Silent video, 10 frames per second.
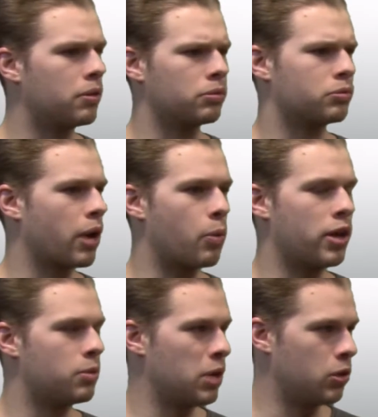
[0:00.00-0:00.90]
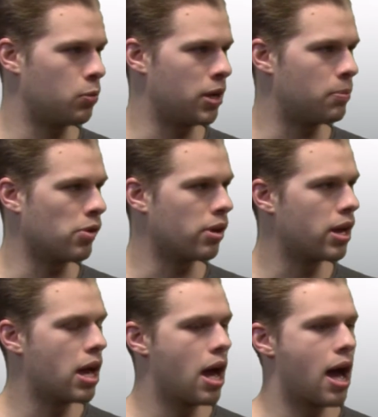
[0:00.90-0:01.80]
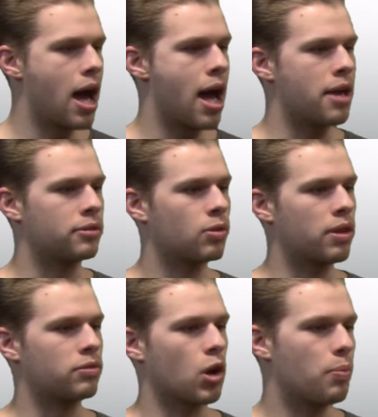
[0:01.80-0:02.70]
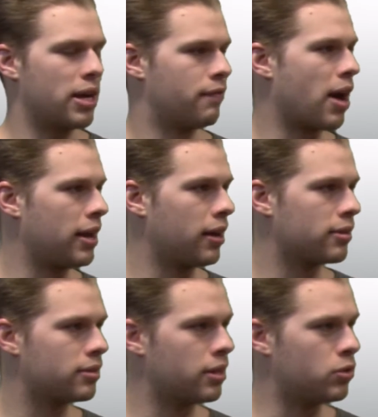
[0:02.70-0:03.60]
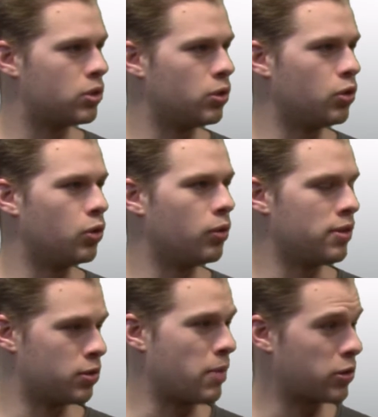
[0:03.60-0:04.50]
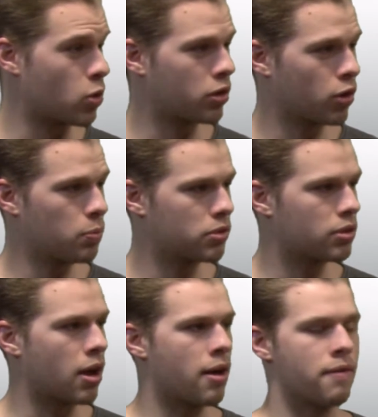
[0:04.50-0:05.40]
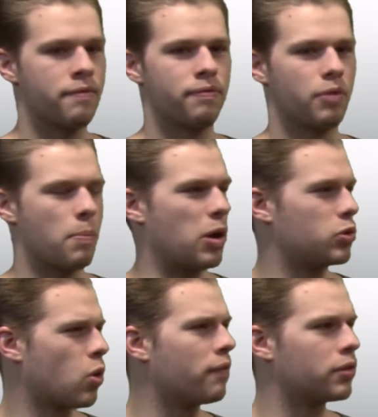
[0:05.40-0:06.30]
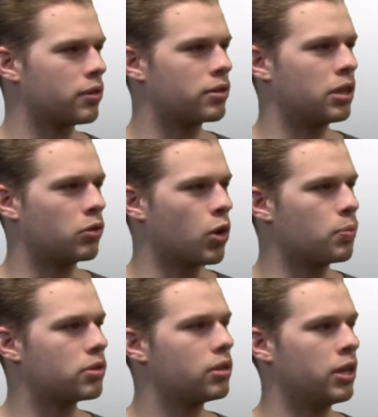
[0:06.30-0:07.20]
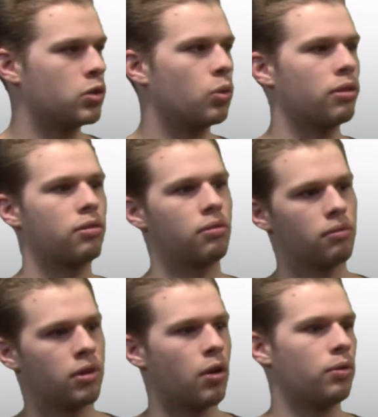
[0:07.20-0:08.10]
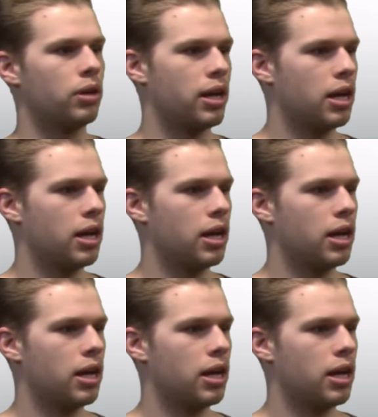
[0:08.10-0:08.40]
a great way to meet new people. So they start by dividing us into these mentor groups of about 12 or 13 groups, each with, you know,